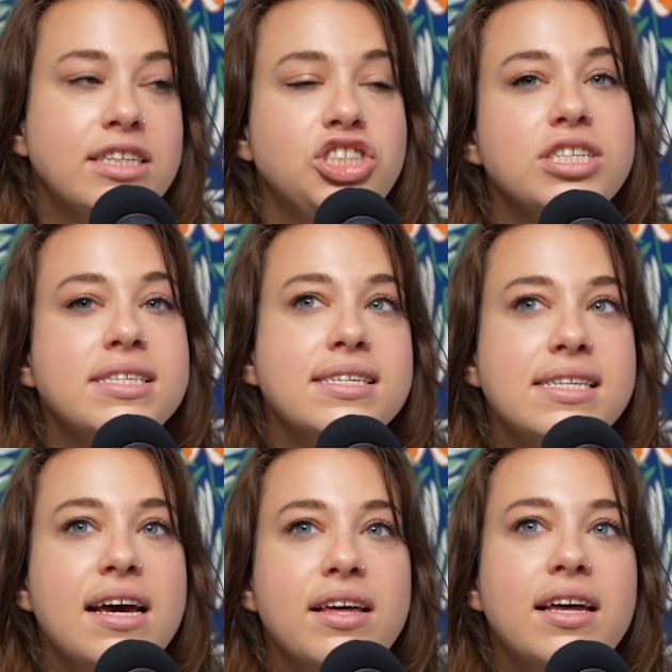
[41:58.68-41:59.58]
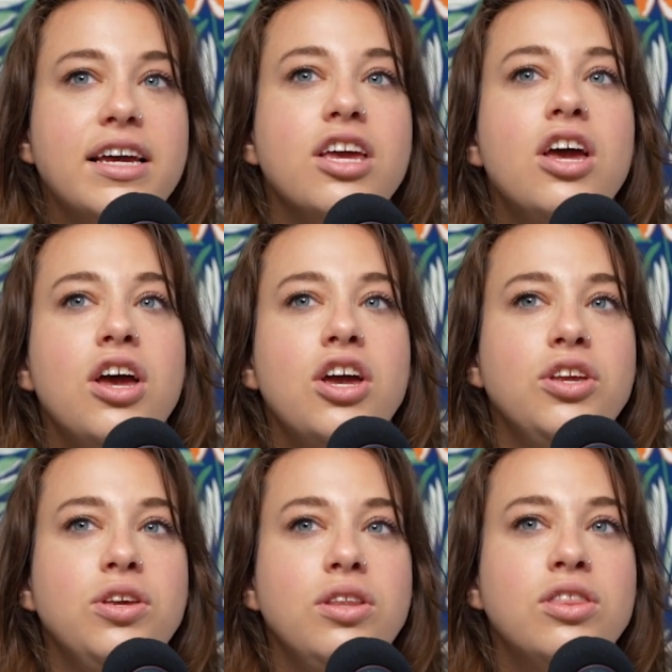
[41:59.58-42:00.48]
It's just to say that
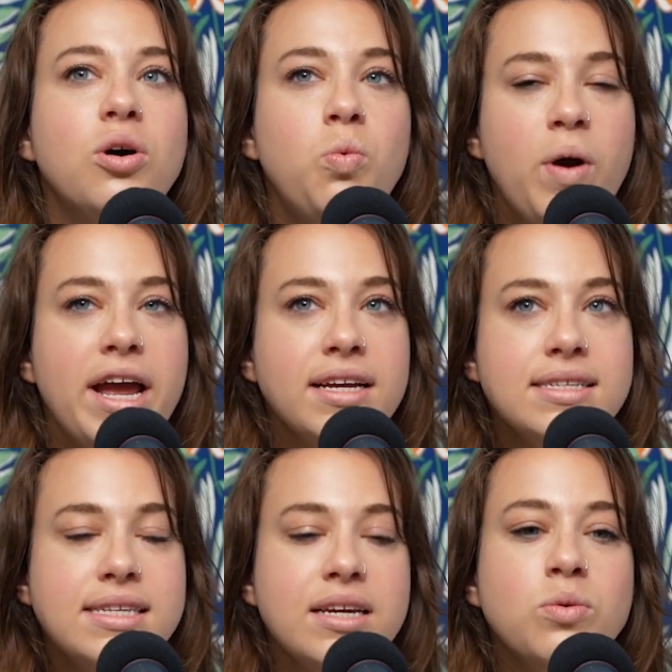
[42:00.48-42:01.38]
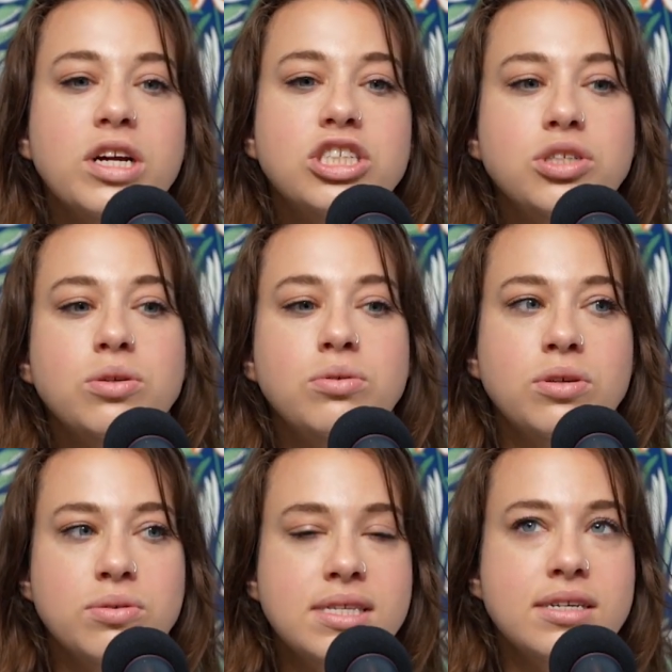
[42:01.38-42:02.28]
the ways in which you
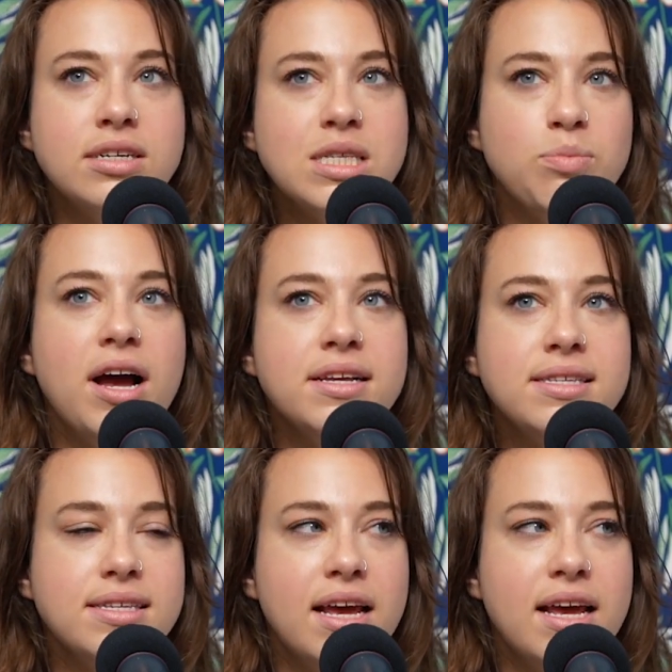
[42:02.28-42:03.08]
used to express